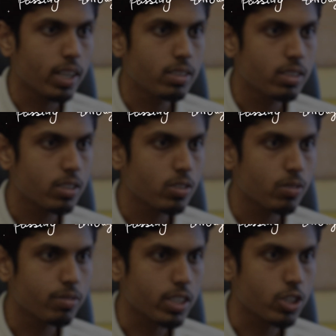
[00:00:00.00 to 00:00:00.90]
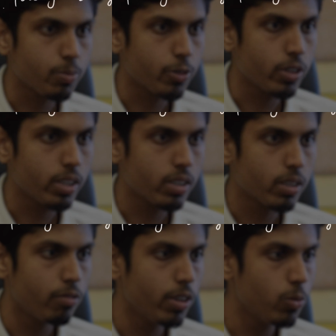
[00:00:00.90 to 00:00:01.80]
existence of such a point,
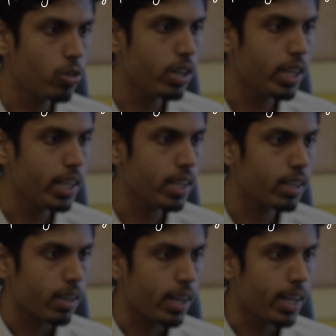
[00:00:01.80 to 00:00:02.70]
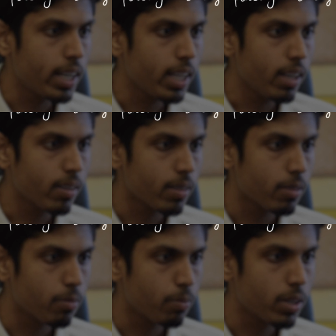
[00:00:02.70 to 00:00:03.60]
we would need AT
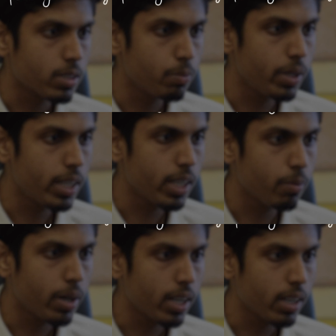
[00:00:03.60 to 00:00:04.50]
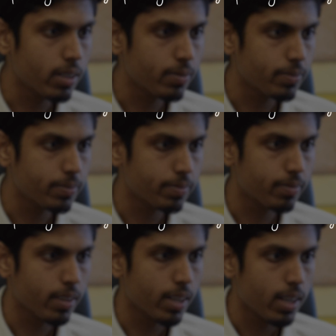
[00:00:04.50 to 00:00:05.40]
plus BT bar
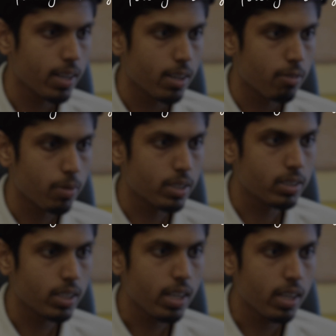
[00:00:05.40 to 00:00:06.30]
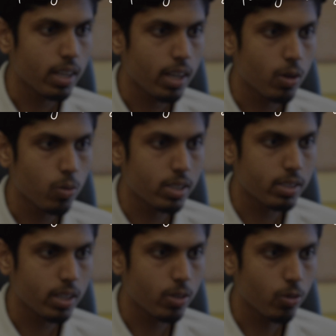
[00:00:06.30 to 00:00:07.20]
plus c equals
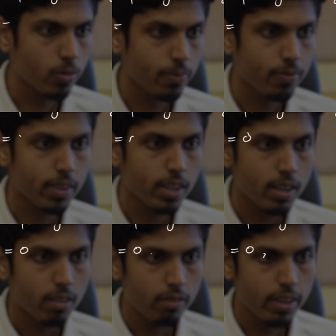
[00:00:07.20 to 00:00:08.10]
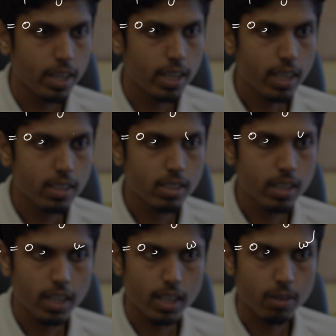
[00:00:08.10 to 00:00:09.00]
0, where t is
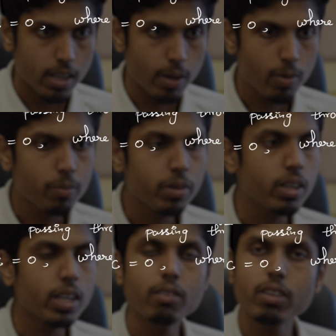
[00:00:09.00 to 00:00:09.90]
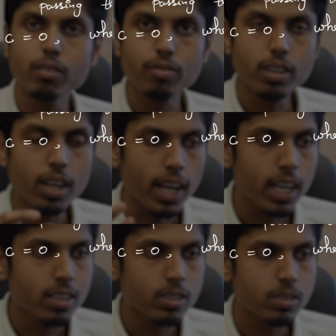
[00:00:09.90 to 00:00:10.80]
a real number. Remember, even if the
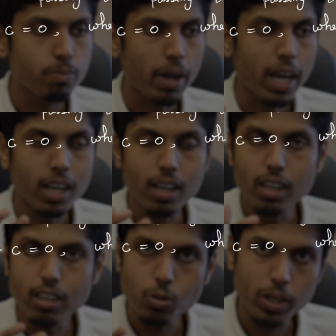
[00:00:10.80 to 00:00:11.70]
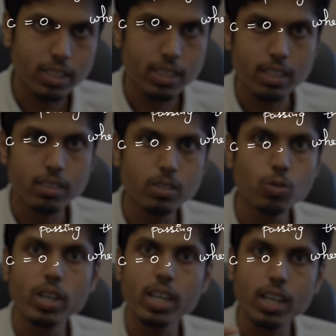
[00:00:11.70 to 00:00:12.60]
line is parallel to x-axis,
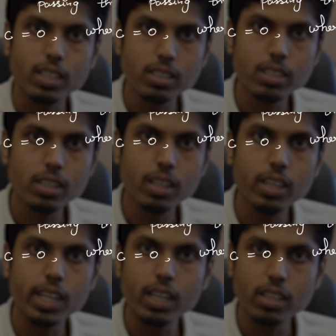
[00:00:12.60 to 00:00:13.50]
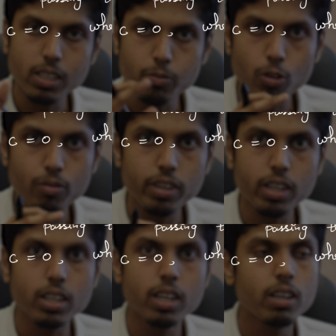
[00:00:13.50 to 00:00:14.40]
you can consider the intercept of
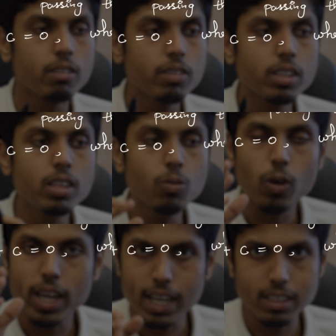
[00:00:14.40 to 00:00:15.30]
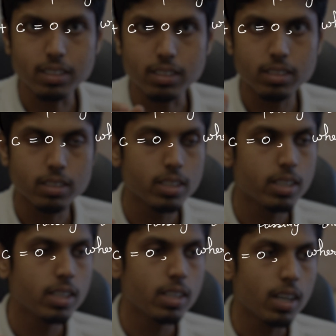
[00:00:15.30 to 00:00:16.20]
it with the y-axis
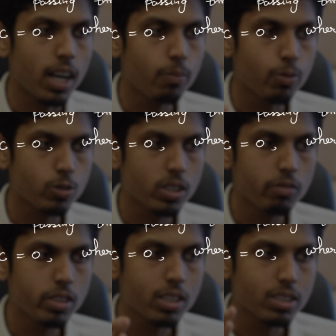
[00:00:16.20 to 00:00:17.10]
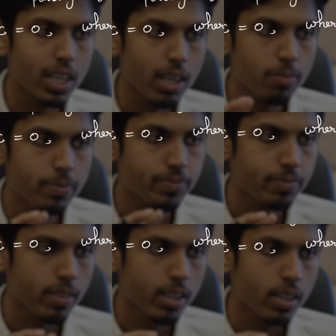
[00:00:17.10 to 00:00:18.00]
and proceed with the same
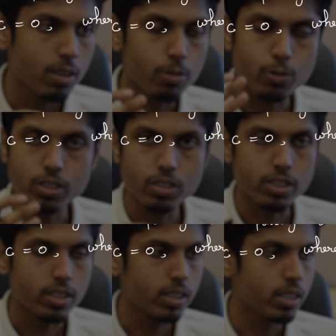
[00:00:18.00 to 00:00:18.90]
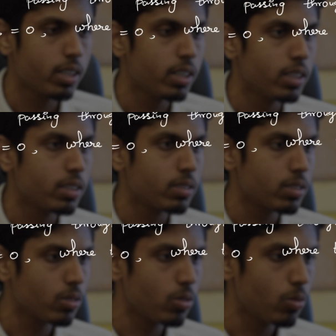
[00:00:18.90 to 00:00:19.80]
procedure.
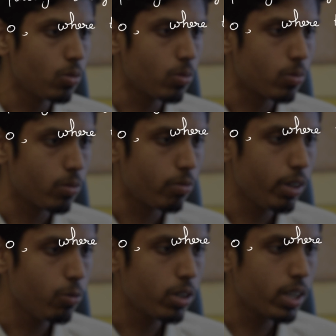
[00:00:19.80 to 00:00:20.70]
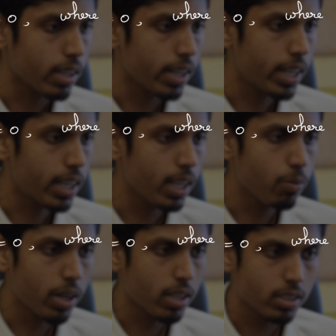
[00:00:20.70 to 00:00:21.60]
So we would get
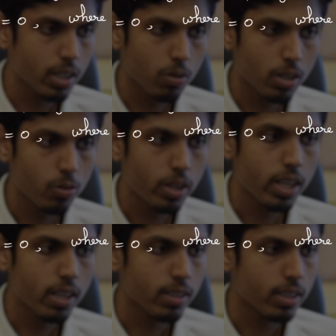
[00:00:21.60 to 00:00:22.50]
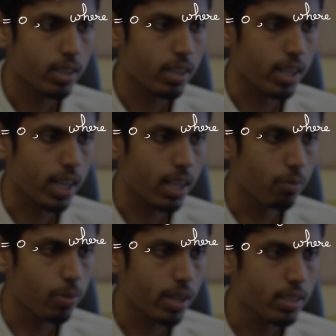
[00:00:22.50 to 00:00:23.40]
t bar is equal to t, and that
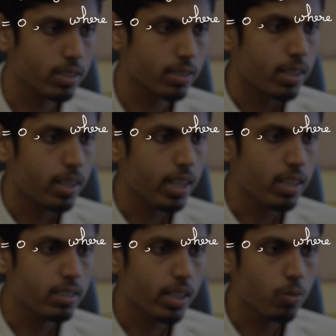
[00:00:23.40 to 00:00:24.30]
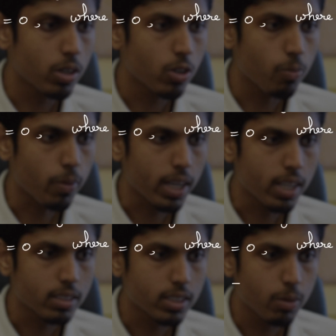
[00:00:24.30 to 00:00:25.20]
implies t is equal to
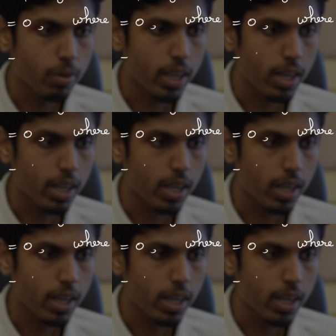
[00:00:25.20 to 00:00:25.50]
minus c by